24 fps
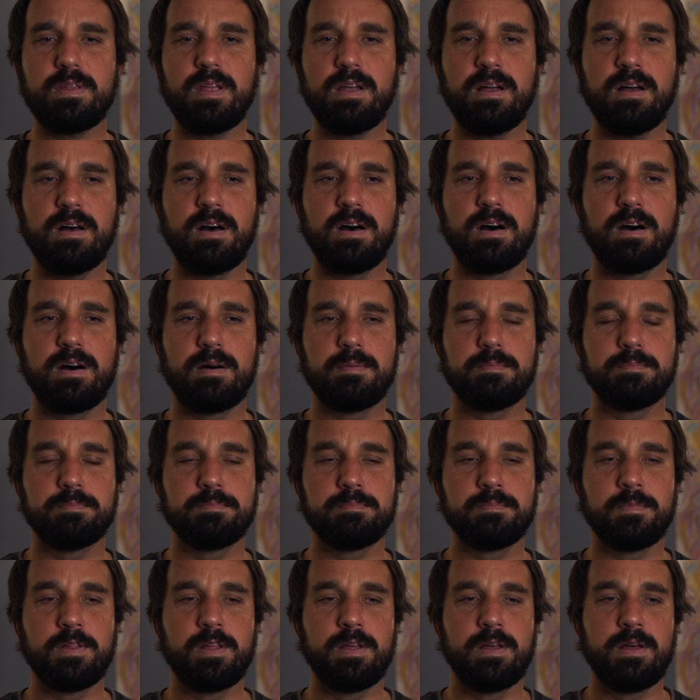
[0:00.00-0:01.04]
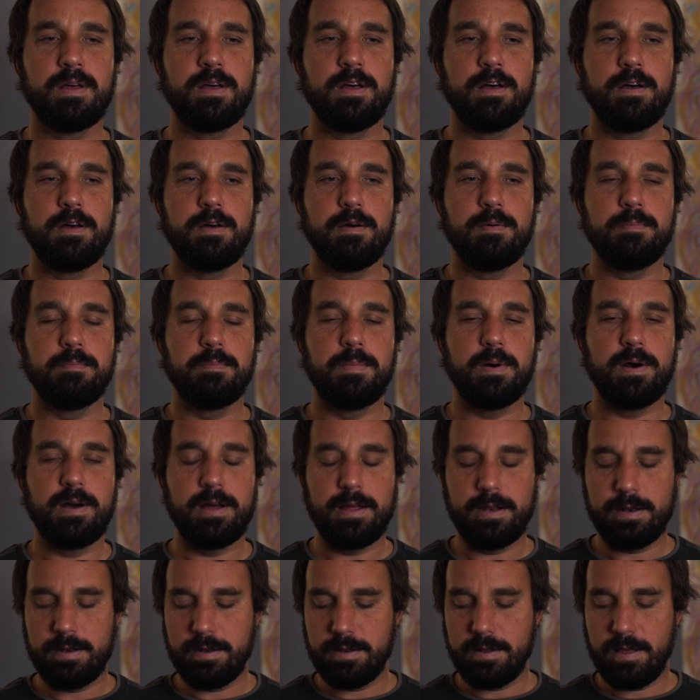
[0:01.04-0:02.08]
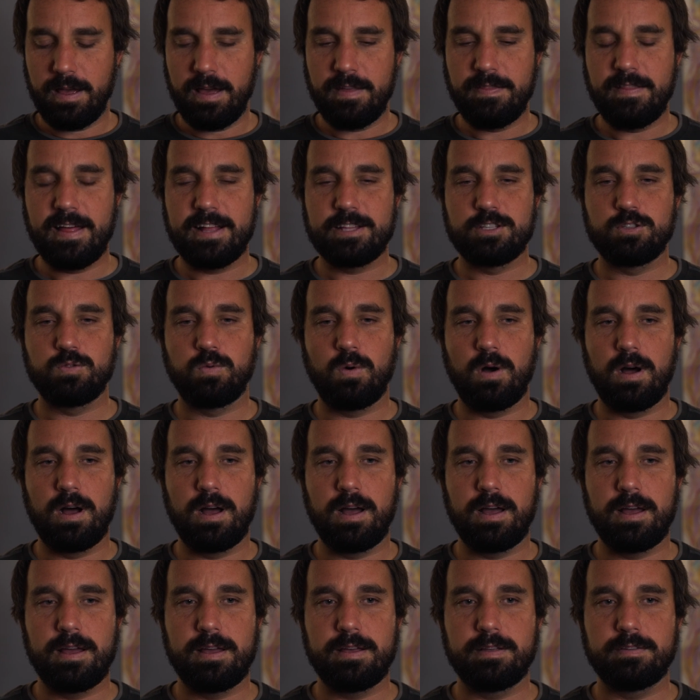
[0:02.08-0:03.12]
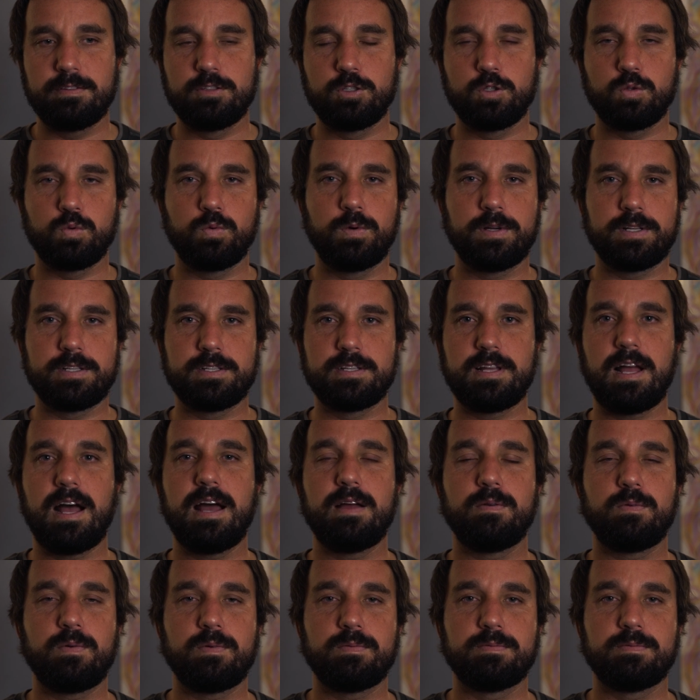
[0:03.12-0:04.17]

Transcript: And that's why, just quick side